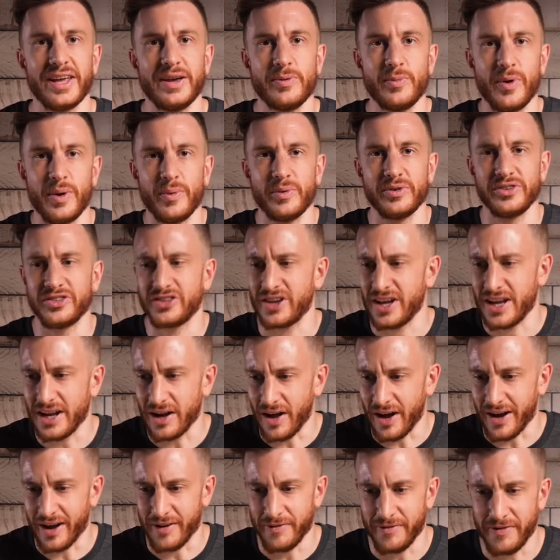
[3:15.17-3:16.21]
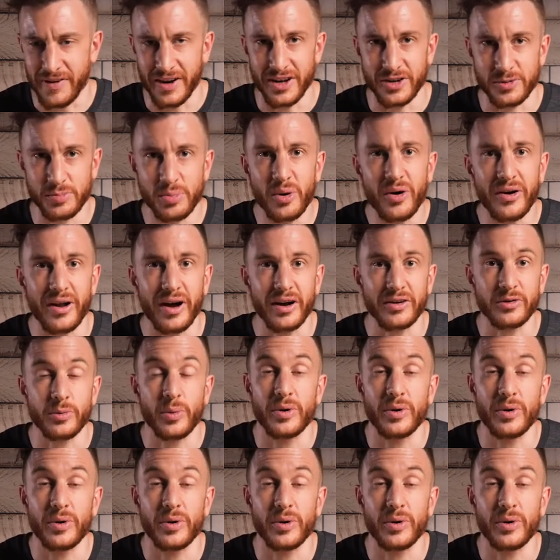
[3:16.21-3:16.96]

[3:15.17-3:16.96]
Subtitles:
we would see like a finished product.